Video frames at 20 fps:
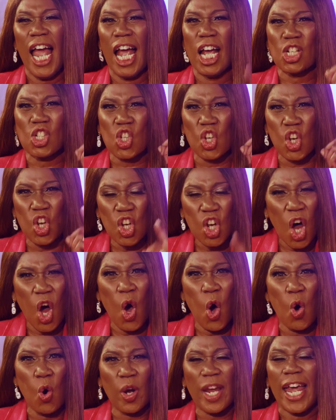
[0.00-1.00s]
as
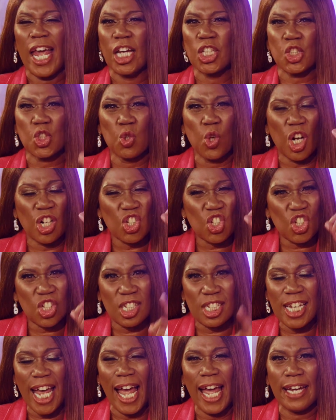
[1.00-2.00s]
long as you are
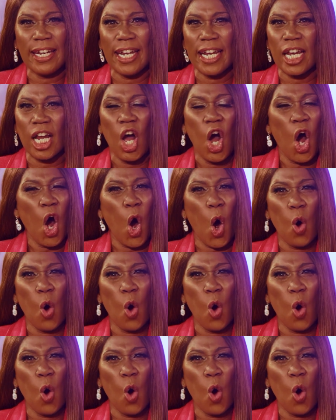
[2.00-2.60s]
standing